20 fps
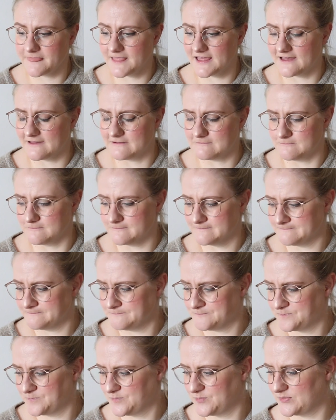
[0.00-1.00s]

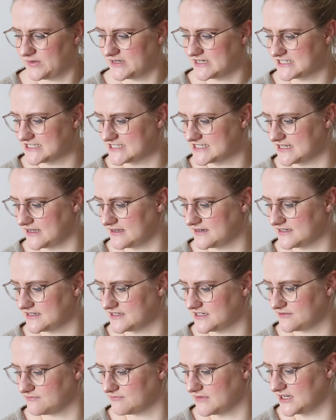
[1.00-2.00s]
but I
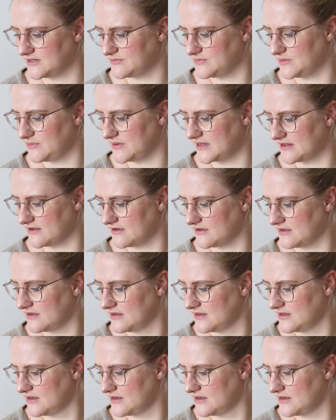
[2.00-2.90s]
decided it might be better